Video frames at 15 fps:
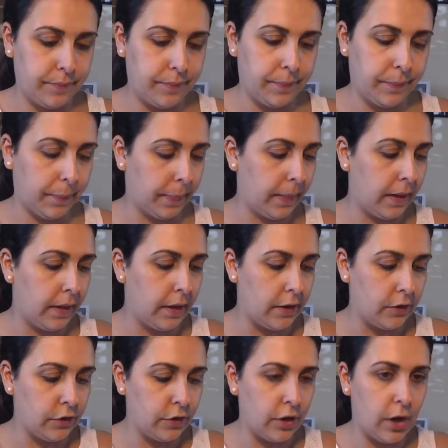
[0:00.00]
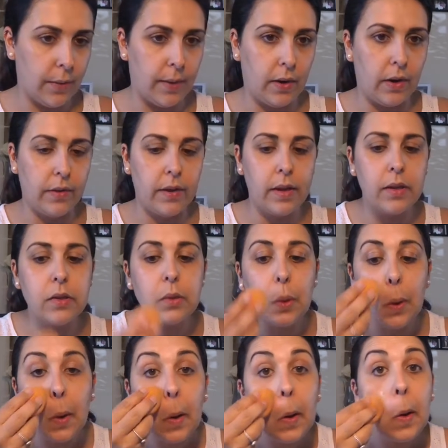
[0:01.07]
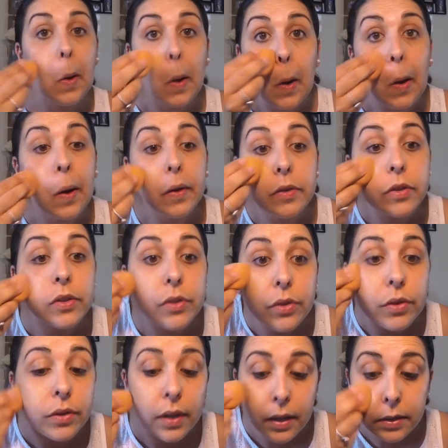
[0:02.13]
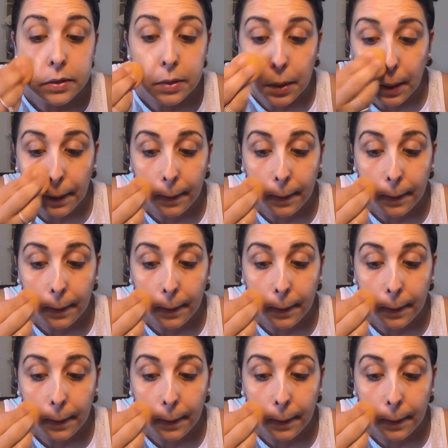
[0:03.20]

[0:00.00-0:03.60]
and I just go in like this and just do this.